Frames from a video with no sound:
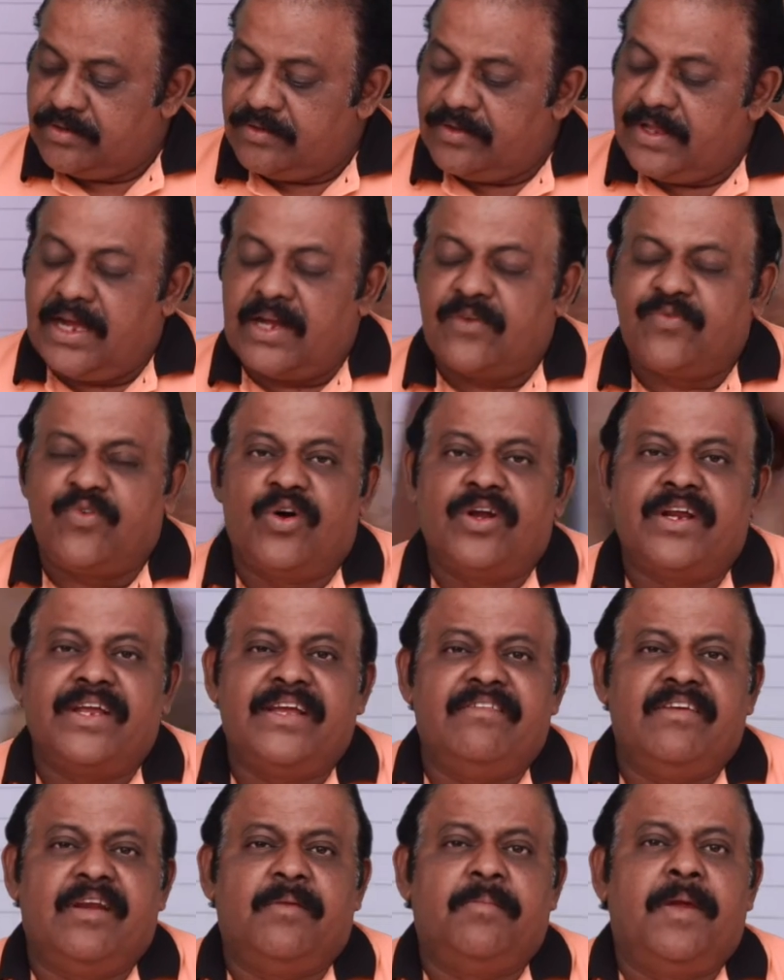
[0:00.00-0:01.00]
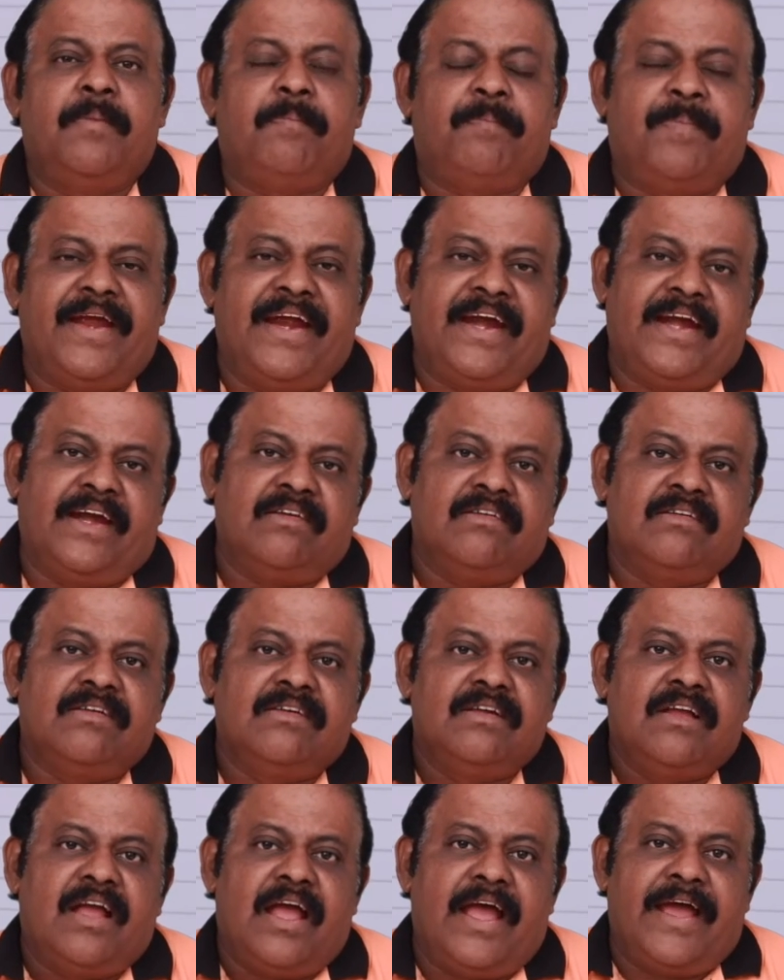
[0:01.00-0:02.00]
Therefore, he will be paid
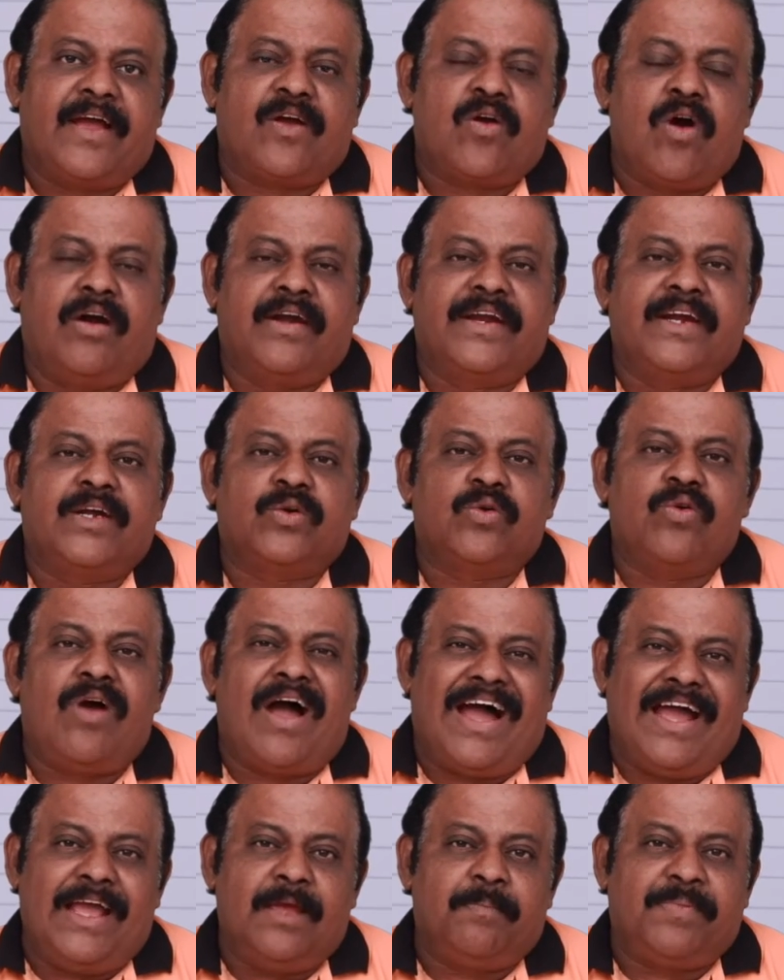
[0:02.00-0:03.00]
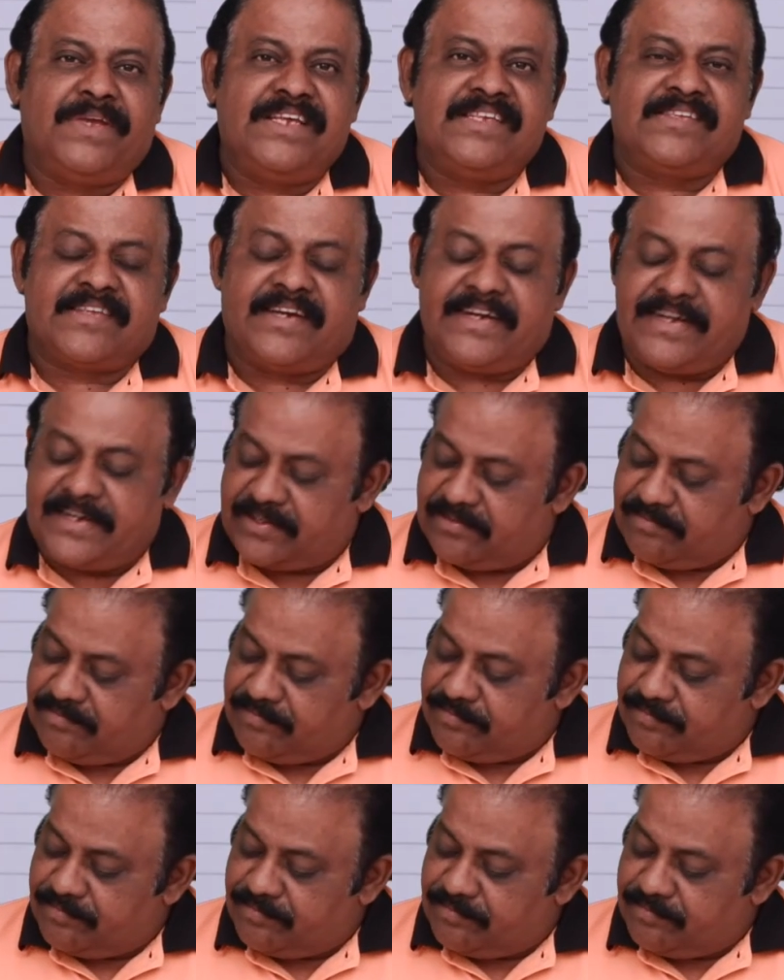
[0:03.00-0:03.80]
according to high piece rate.